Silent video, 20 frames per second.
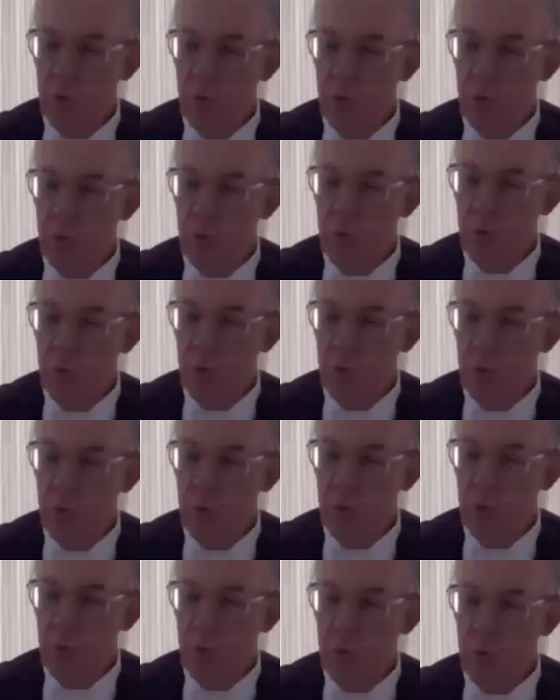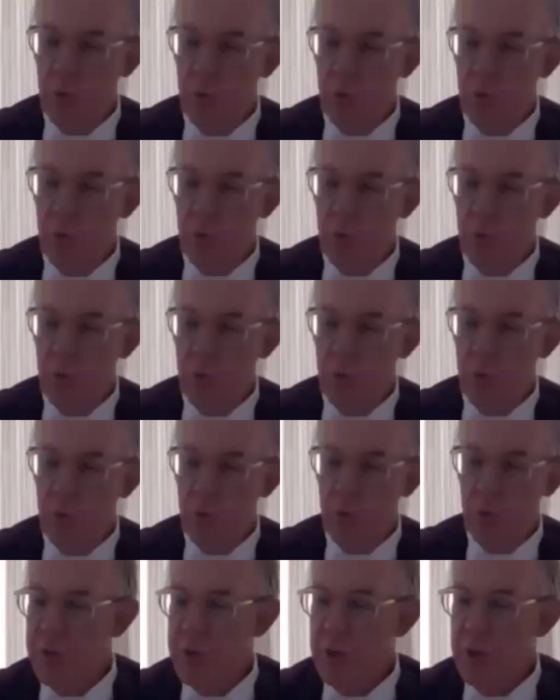restraint provisions. Your lordship would
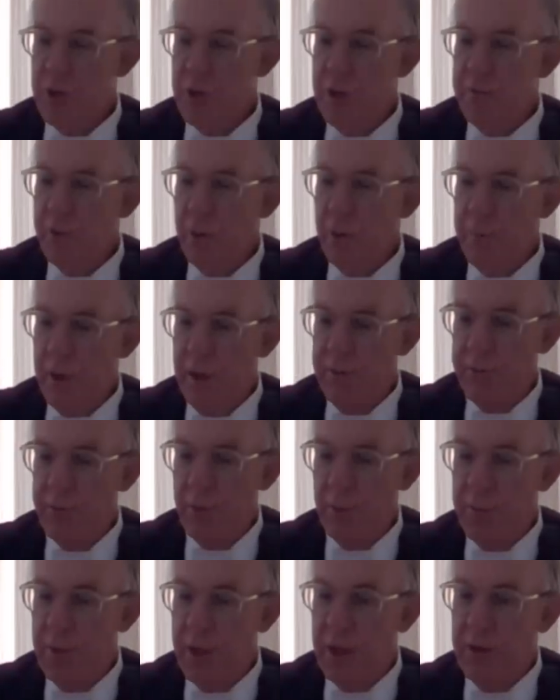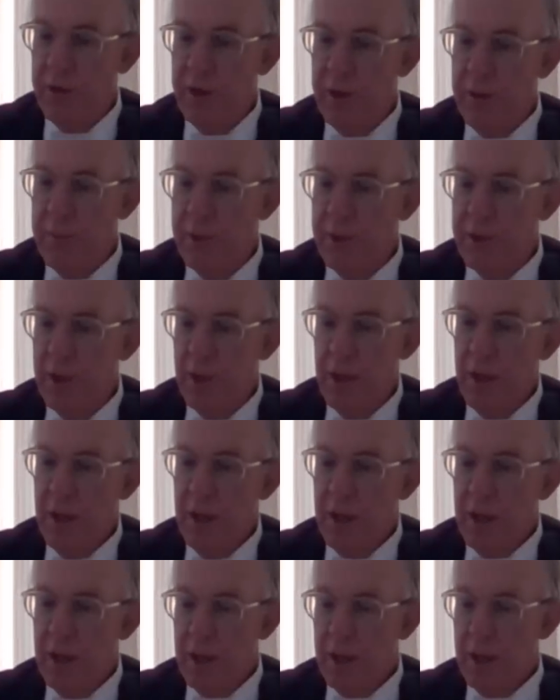have seen from the agreement.
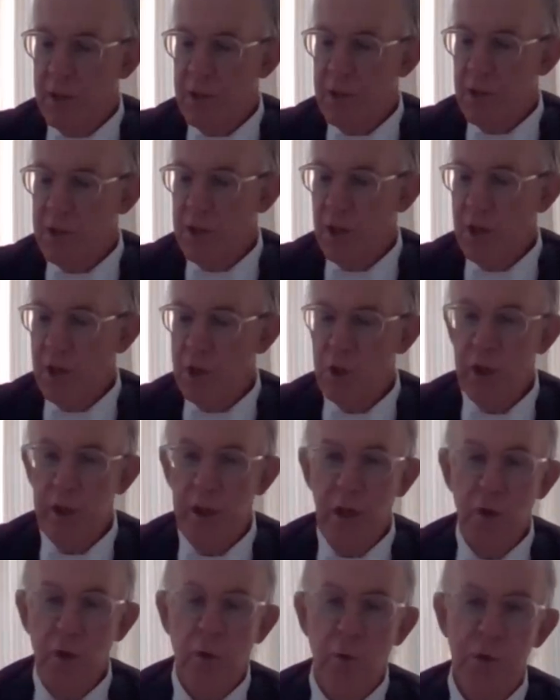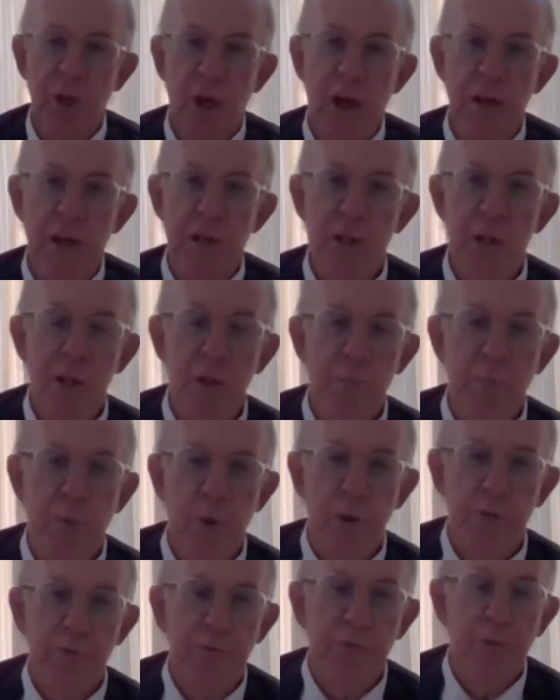It's essentially clause
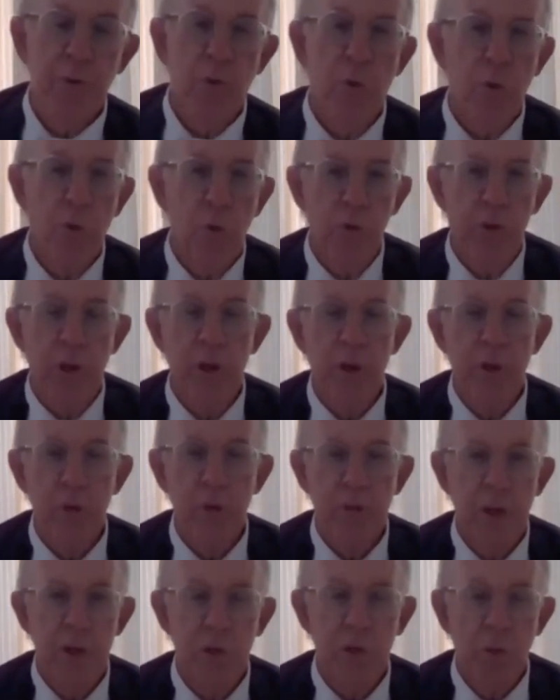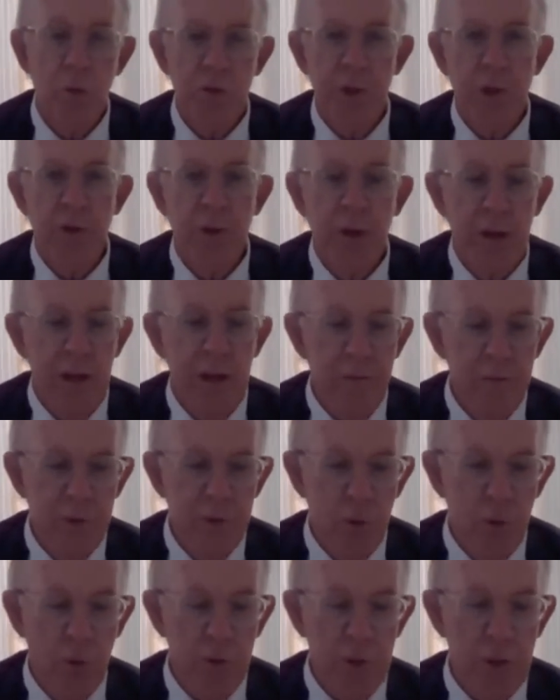19.4, although there's also relief
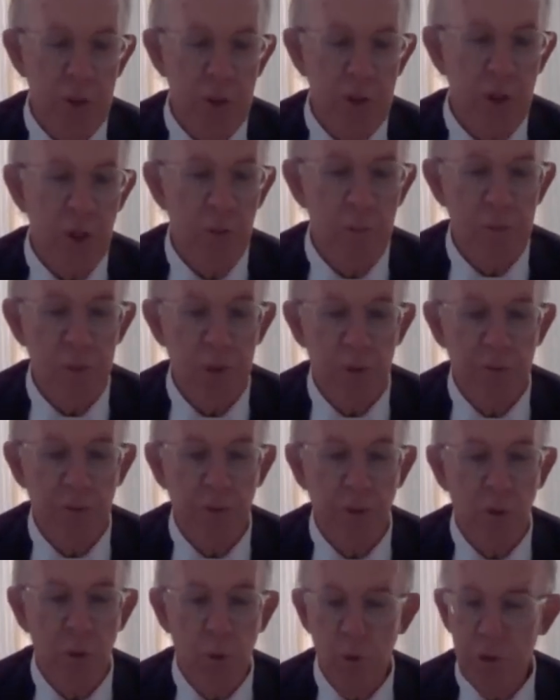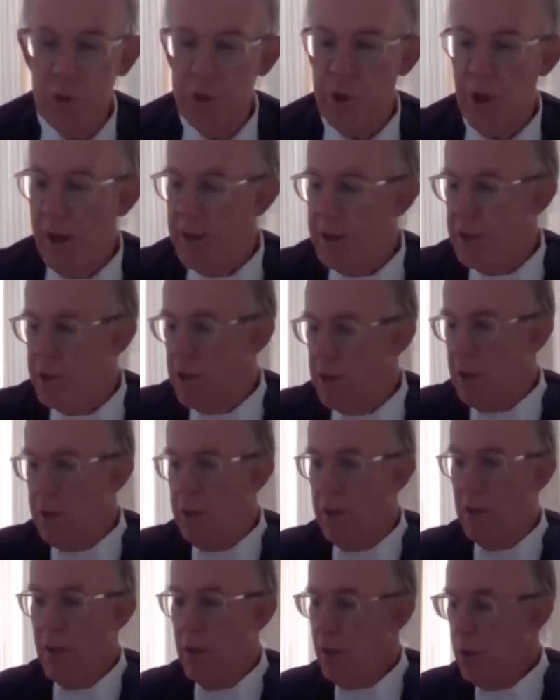sought in terms of clause
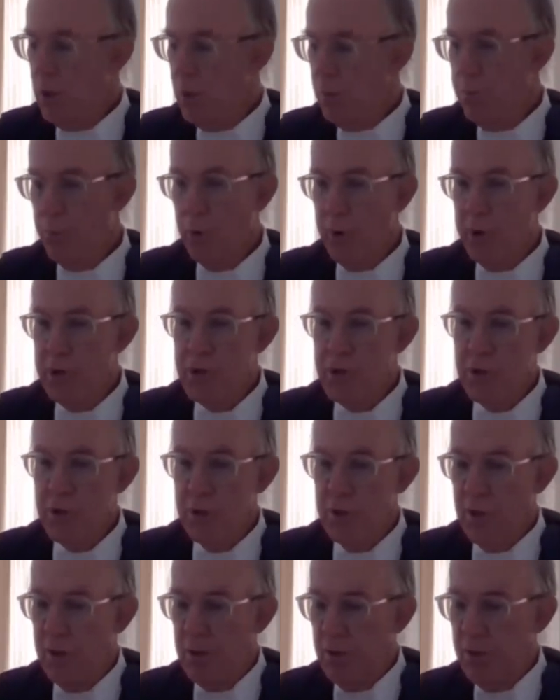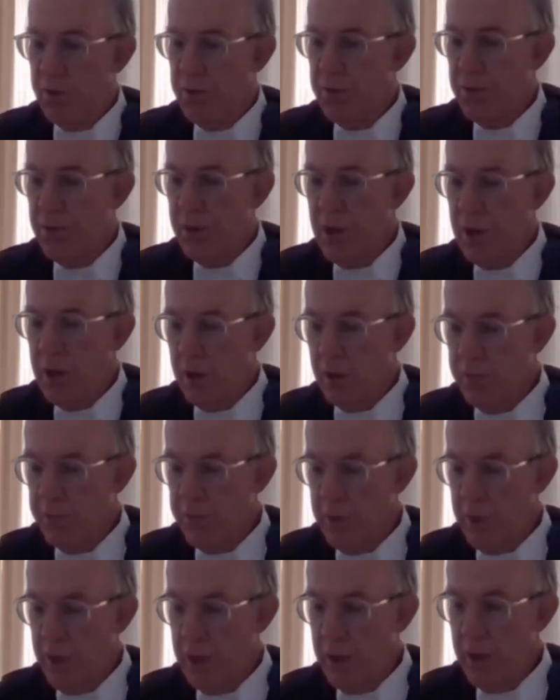
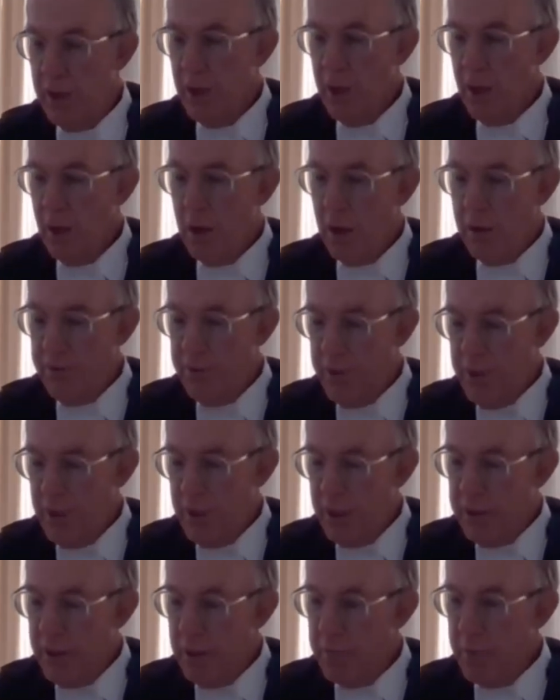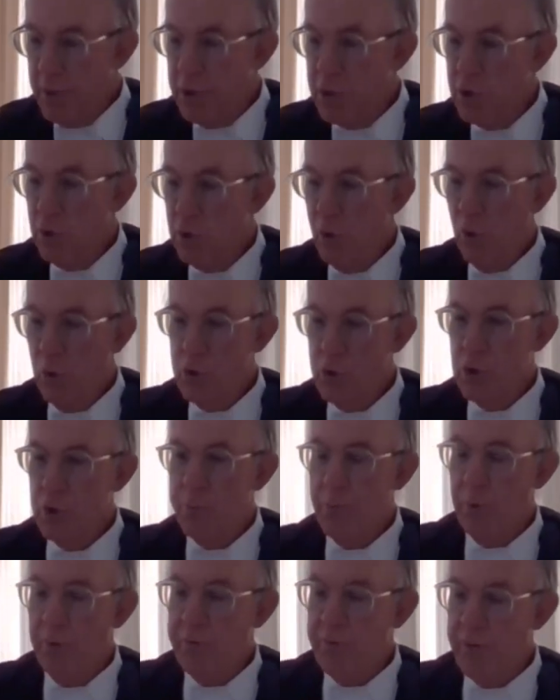19.3 of the agreement. Your lordship will